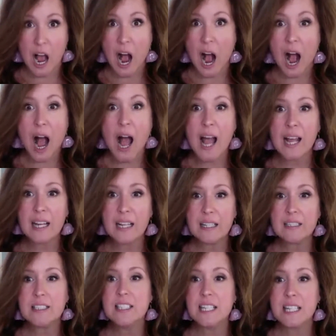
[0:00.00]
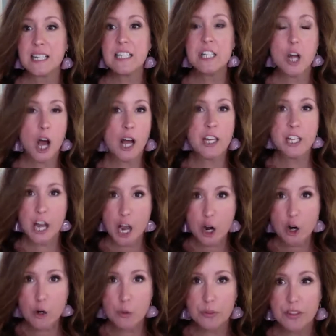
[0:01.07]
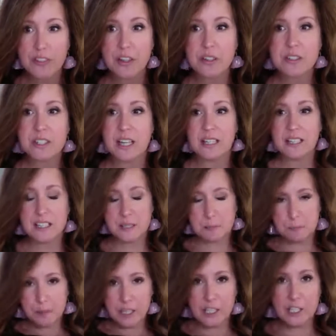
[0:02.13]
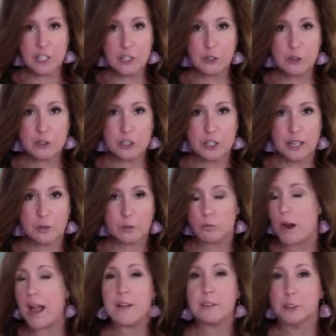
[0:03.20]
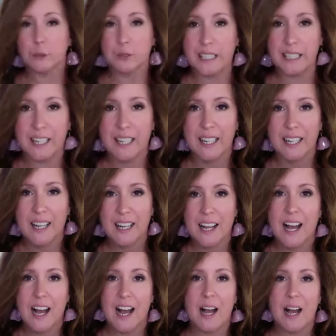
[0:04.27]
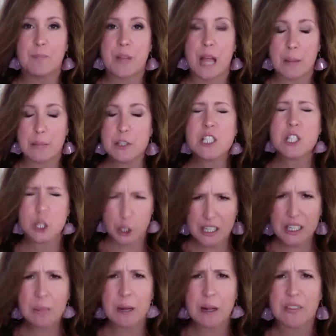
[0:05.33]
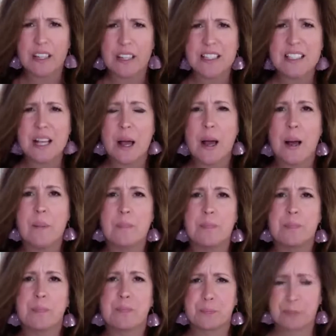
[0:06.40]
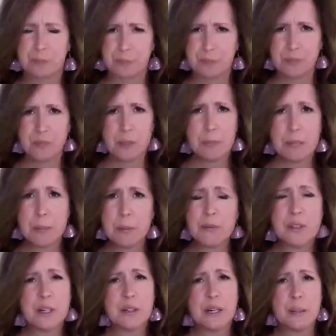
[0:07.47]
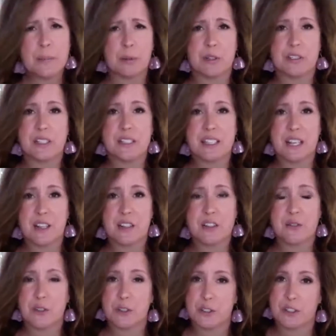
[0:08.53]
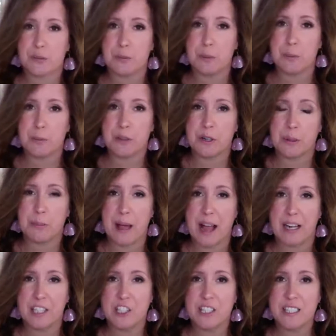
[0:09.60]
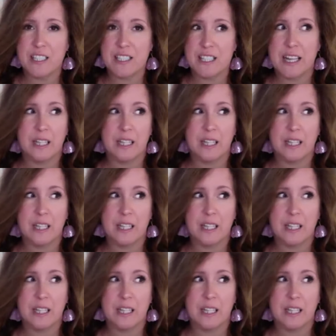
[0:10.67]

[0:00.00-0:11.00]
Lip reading: I did not know that there's like this big, huge like rivalry. I'm just learning about this. People that are in-person sales versus people that are packages,